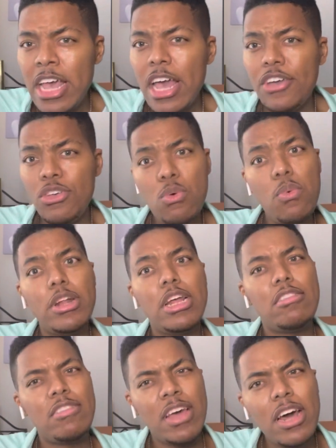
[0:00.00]
and you want
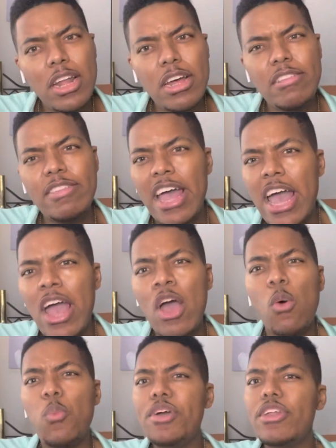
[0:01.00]
to tell us that
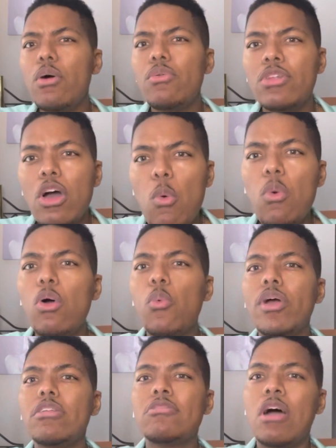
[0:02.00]
we don't know what
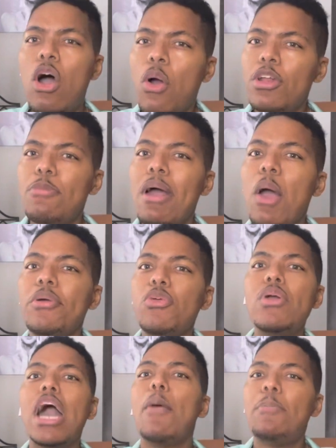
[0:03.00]
we're talking about when you
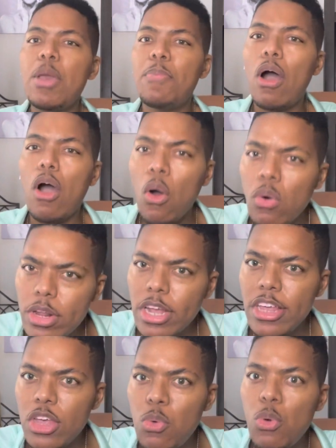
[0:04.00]
got people older
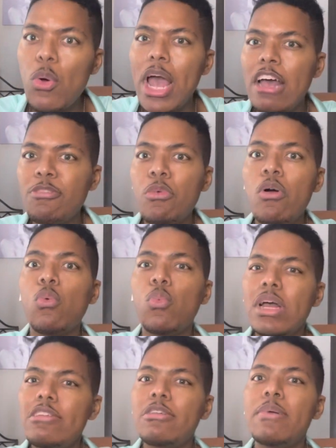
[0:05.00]
than you who has more
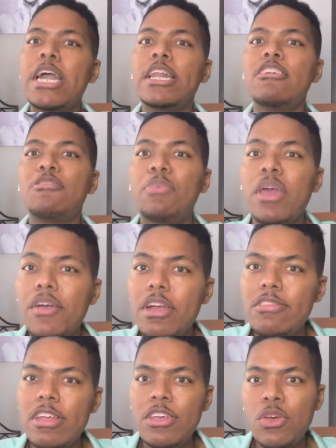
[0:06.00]
wisdom and
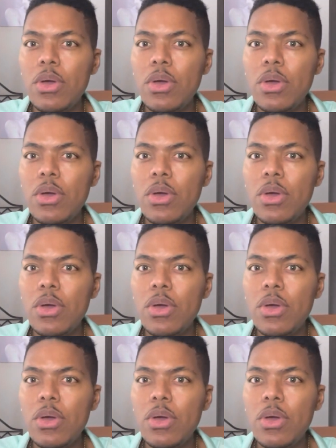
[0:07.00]
experience than you,